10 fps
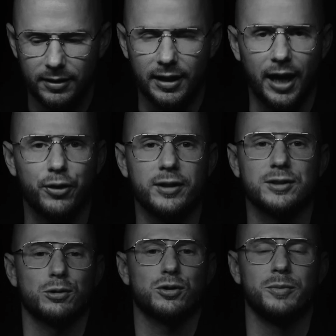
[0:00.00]
Yeah, I think
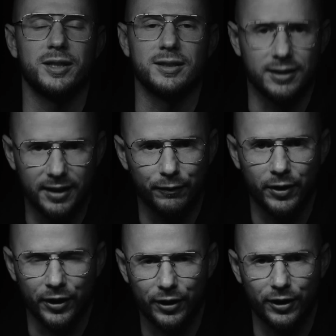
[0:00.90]
social media is a gift
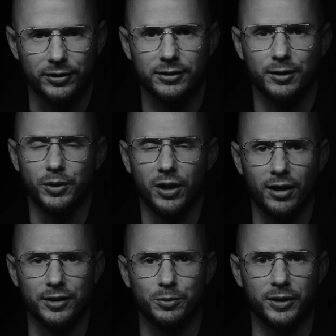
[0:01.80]
and a curse to be
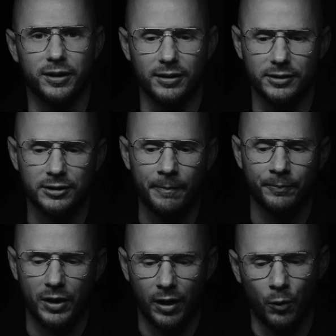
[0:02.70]
honest because
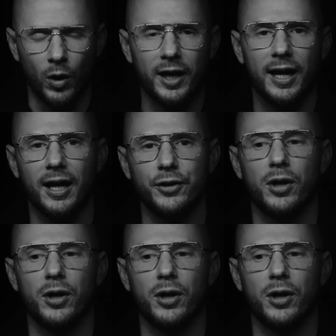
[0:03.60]
on one hand,